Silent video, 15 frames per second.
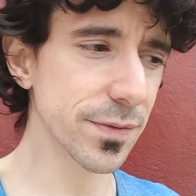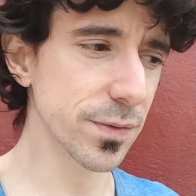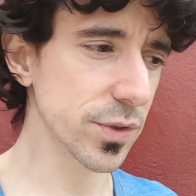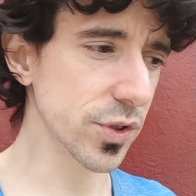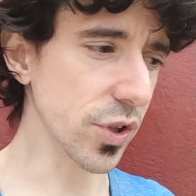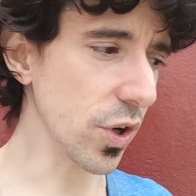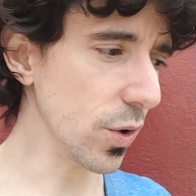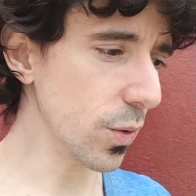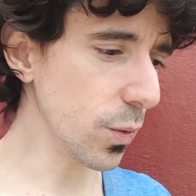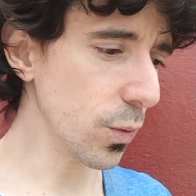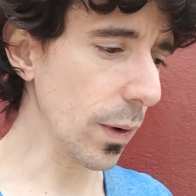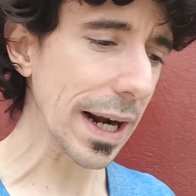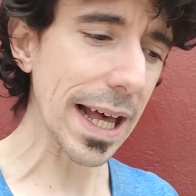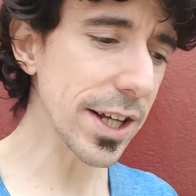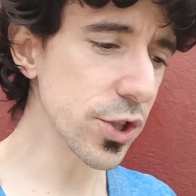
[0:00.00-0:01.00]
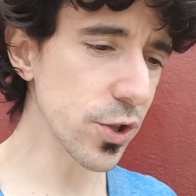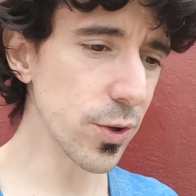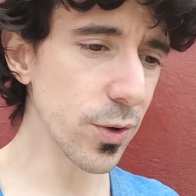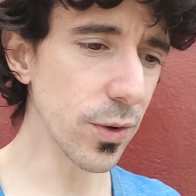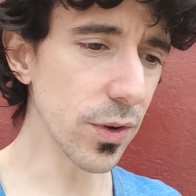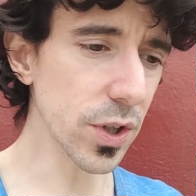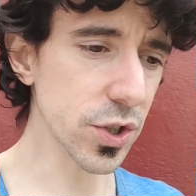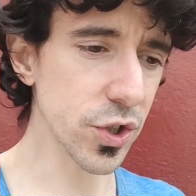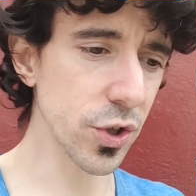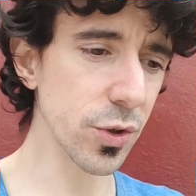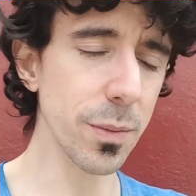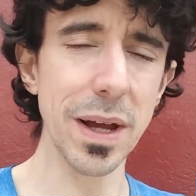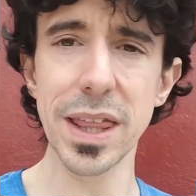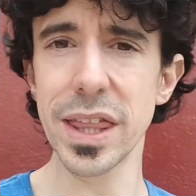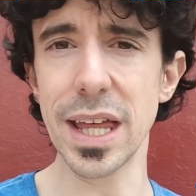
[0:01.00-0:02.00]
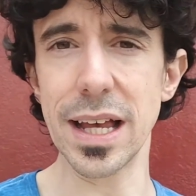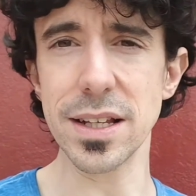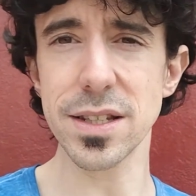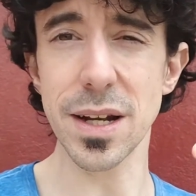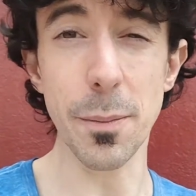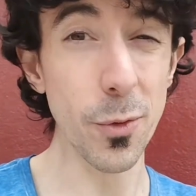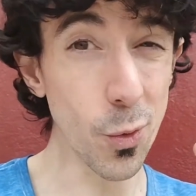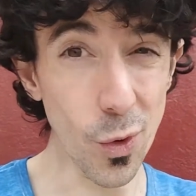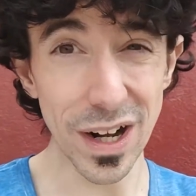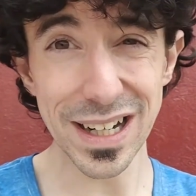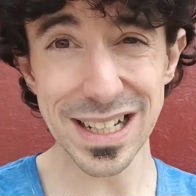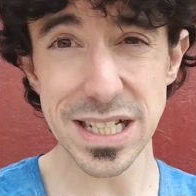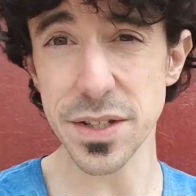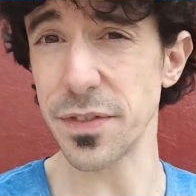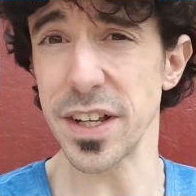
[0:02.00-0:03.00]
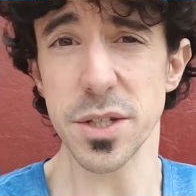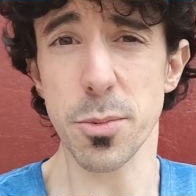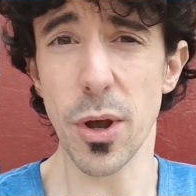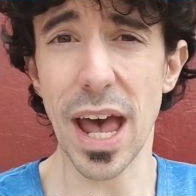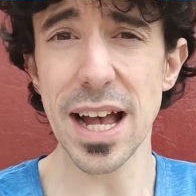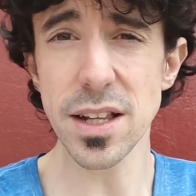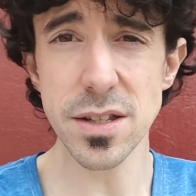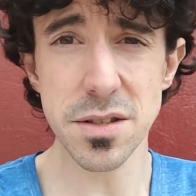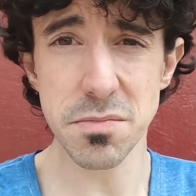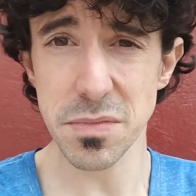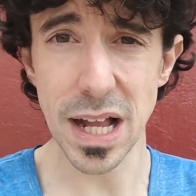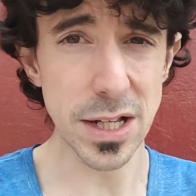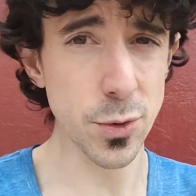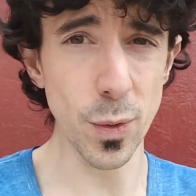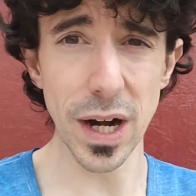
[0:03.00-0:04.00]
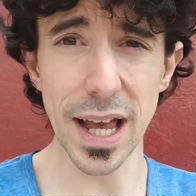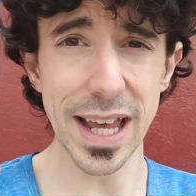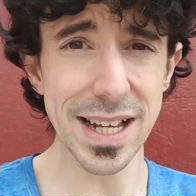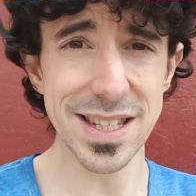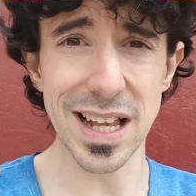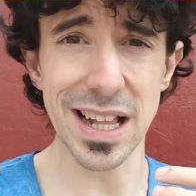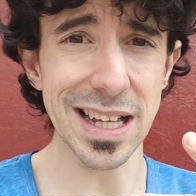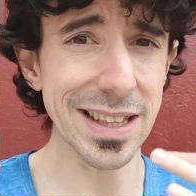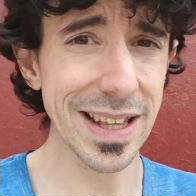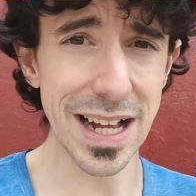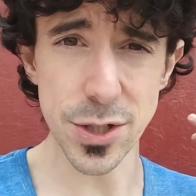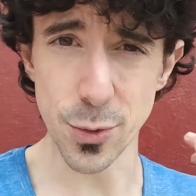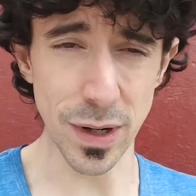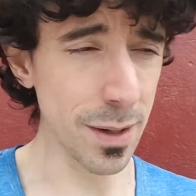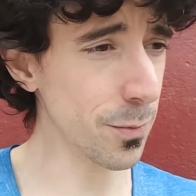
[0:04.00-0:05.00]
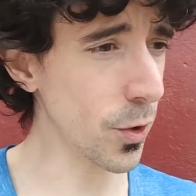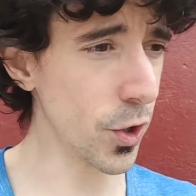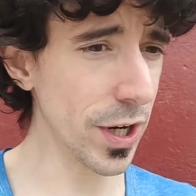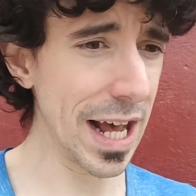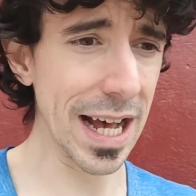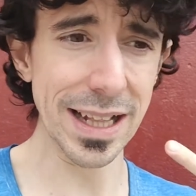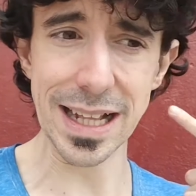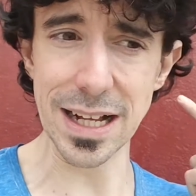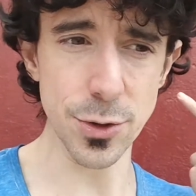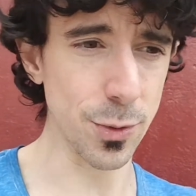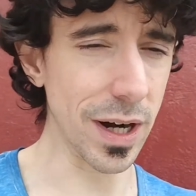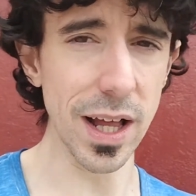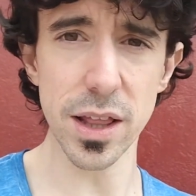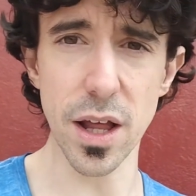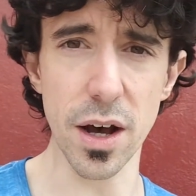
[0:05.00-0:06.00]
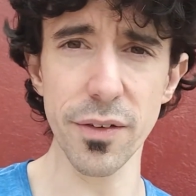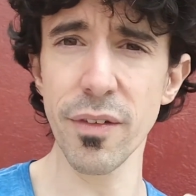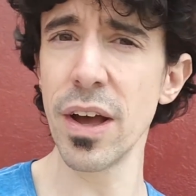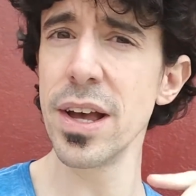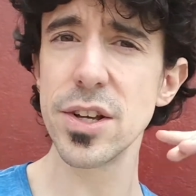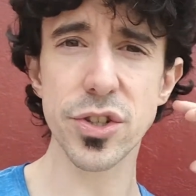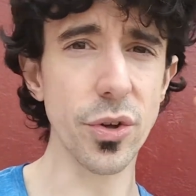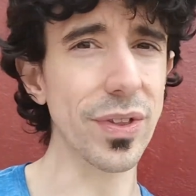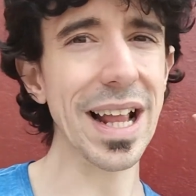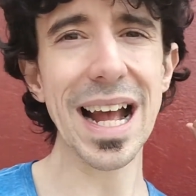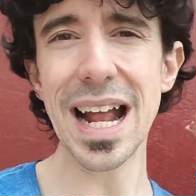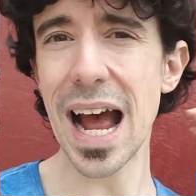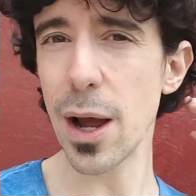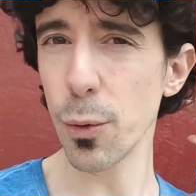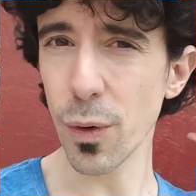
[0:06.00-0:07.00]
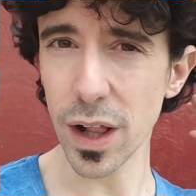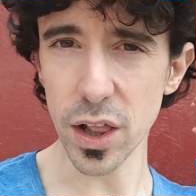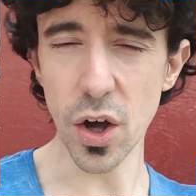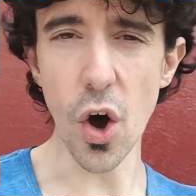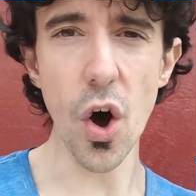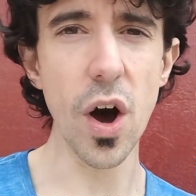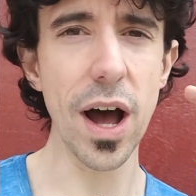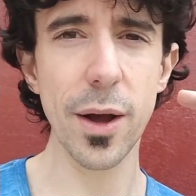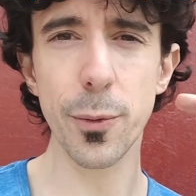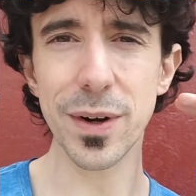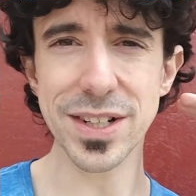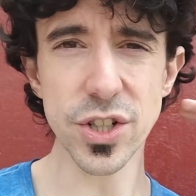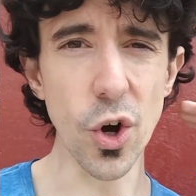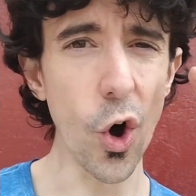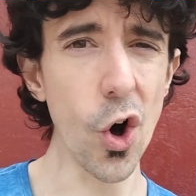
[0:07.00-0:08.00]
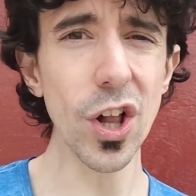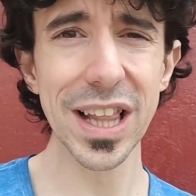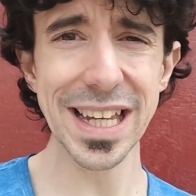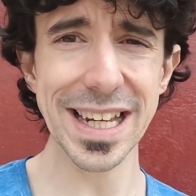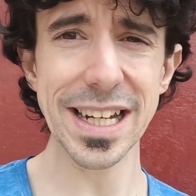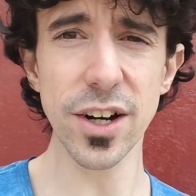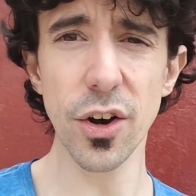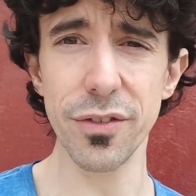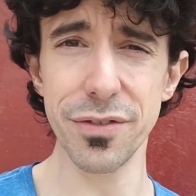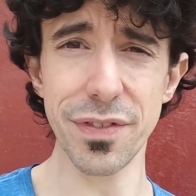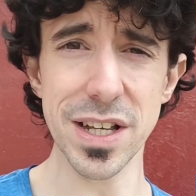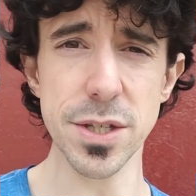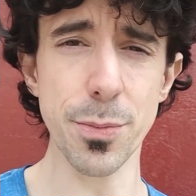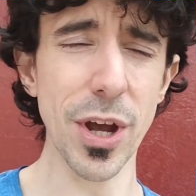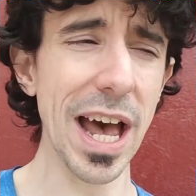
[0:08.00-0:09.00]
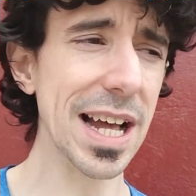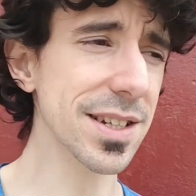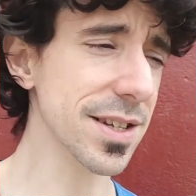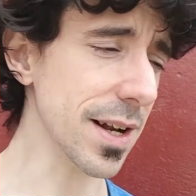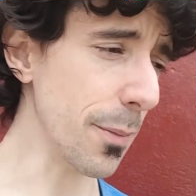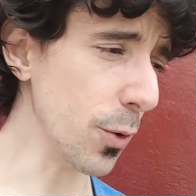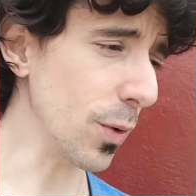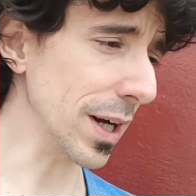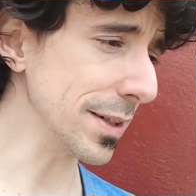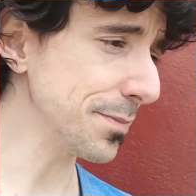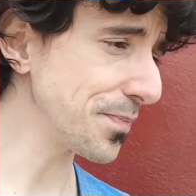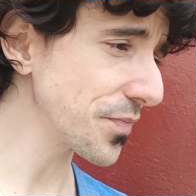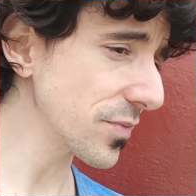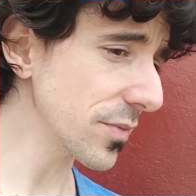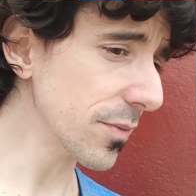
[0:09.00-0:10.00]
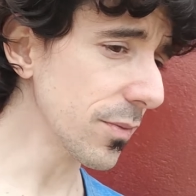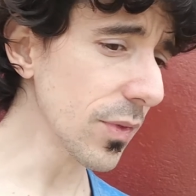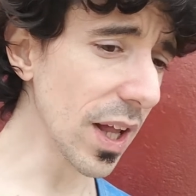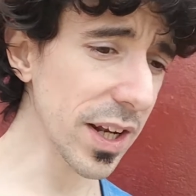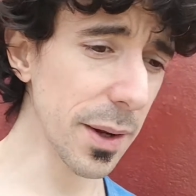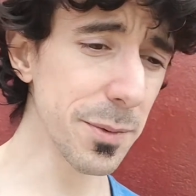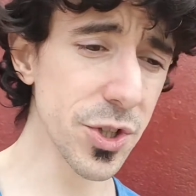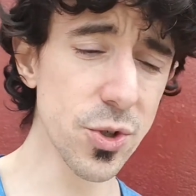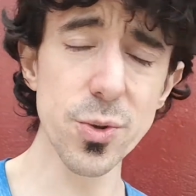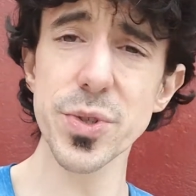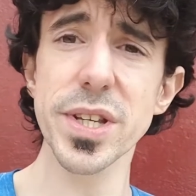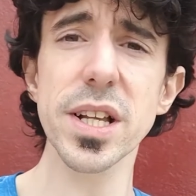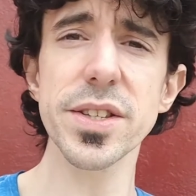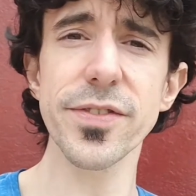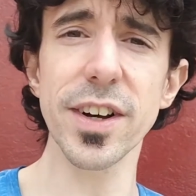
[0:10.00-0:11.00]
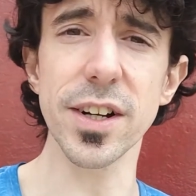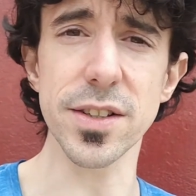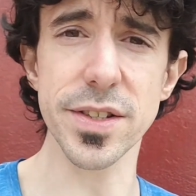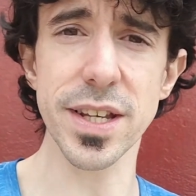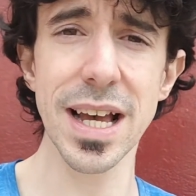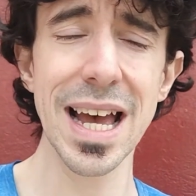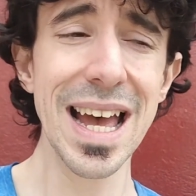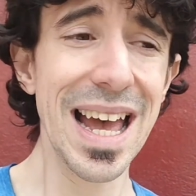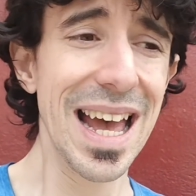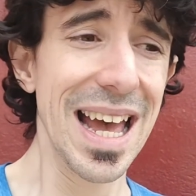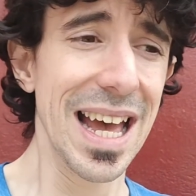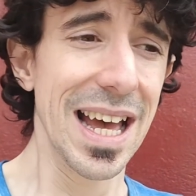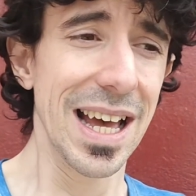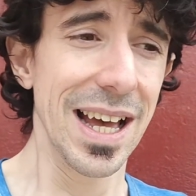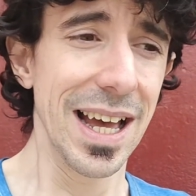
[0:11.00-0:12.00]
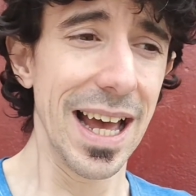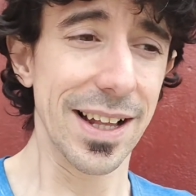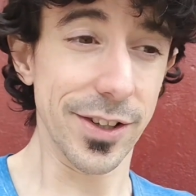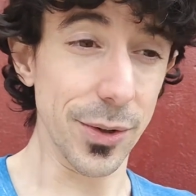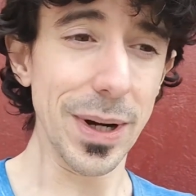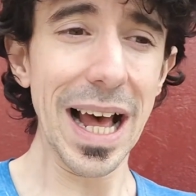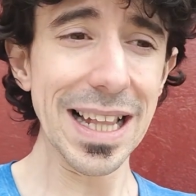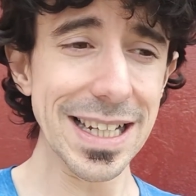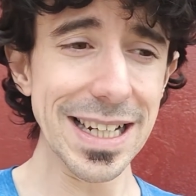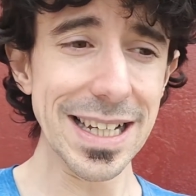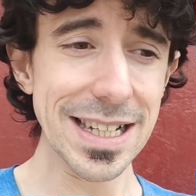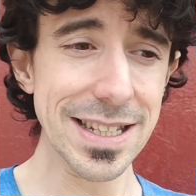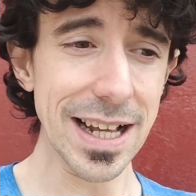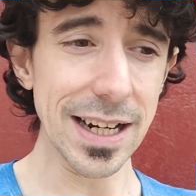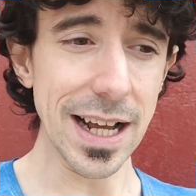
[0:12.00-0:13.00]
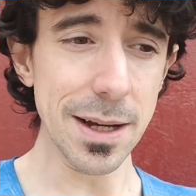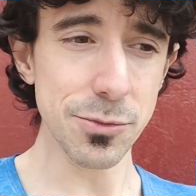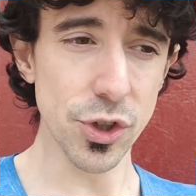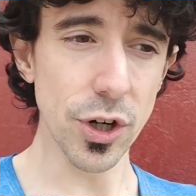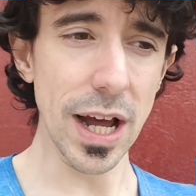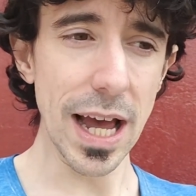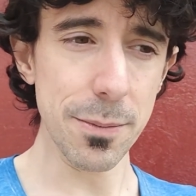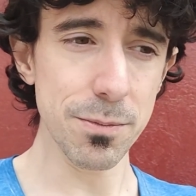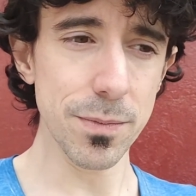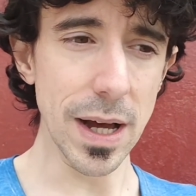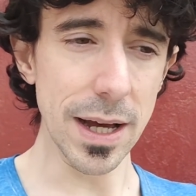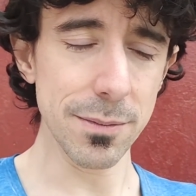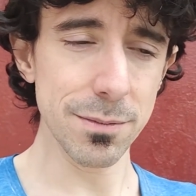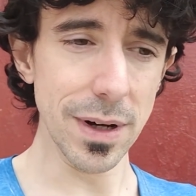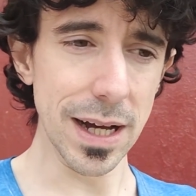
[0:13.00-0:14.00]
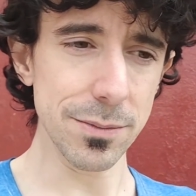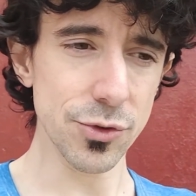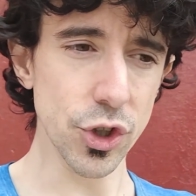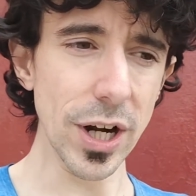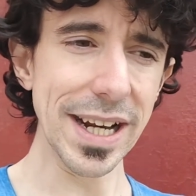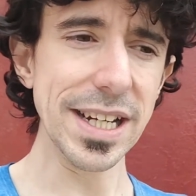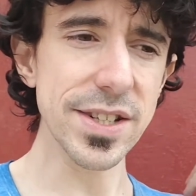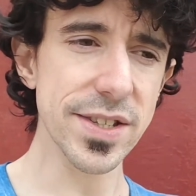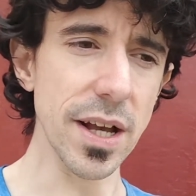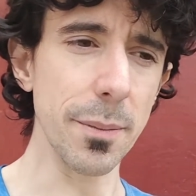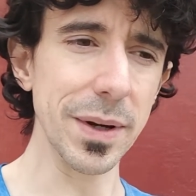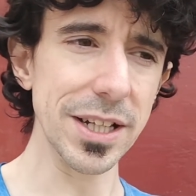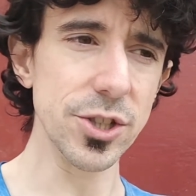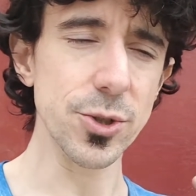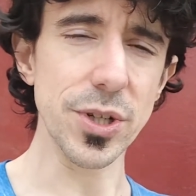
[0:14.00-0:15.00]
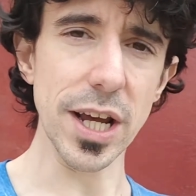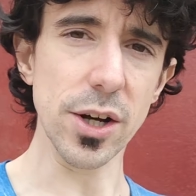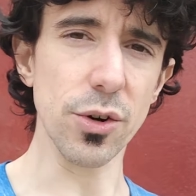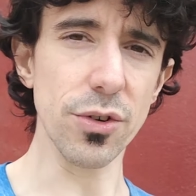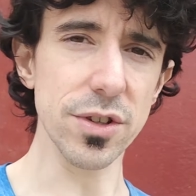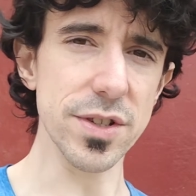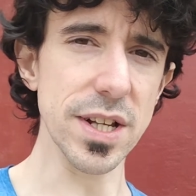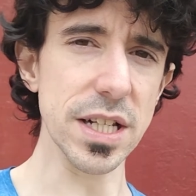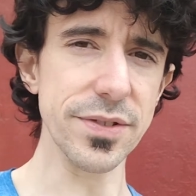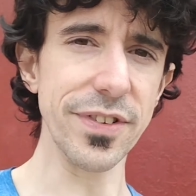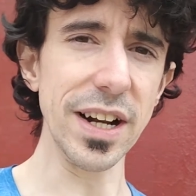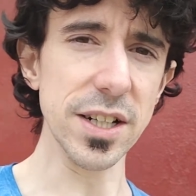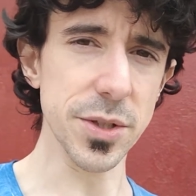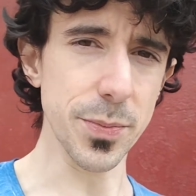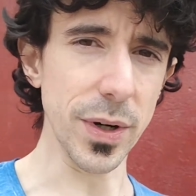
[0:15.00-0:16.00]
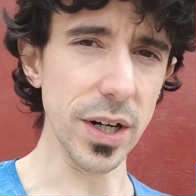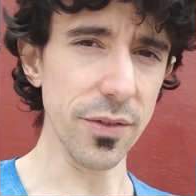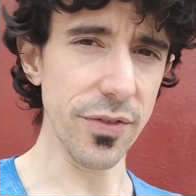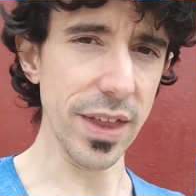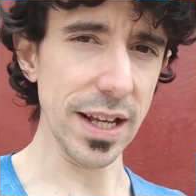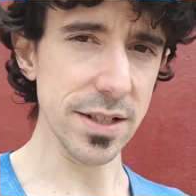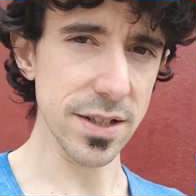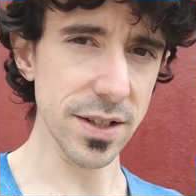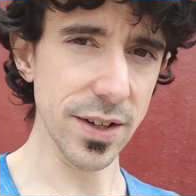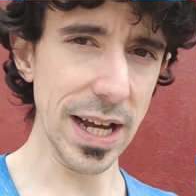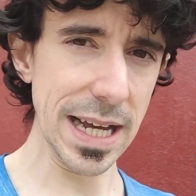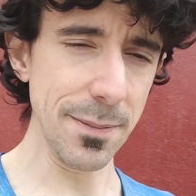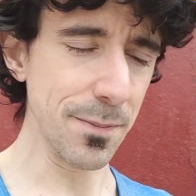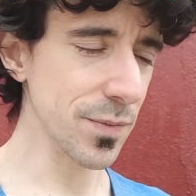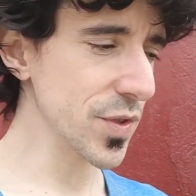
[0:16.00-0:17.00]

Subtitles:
So what I do are two main things. Number one is Facebook ads. That's what I excel at. That's what I'm good at. That's what I love. So that I went all in on Facebook ads, number one. Number two, sales funnels. And the reality is that I'm training somebody to take over the sales funnels part of things, okay?